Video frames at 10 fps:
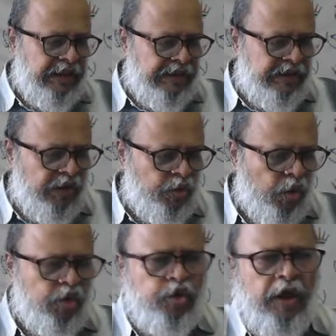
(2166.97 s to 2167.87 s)

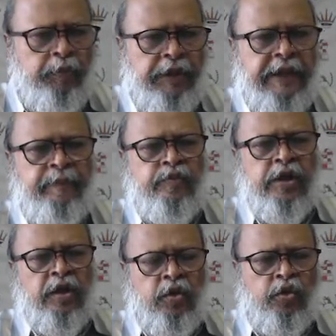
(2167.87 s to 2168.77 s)
Those who are playing
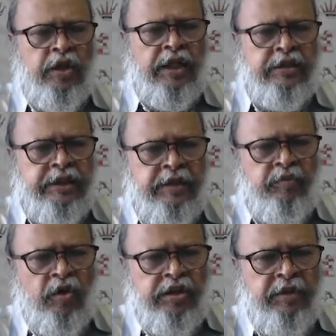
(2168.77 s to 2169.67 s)
Gujarat team,
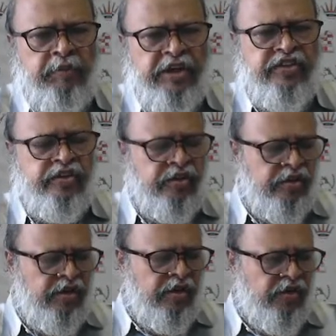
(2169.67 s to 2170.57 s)
all the best.
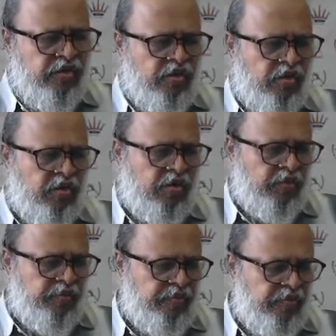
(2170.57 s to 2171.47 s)
So
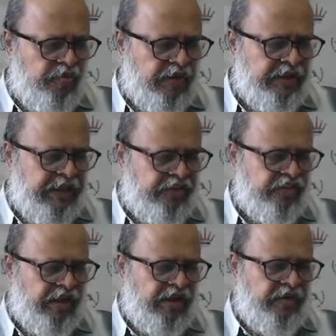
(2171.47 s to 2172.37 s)
for the
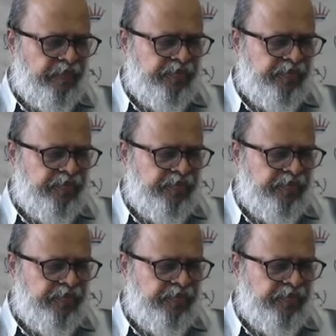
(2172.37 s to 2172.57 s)
national,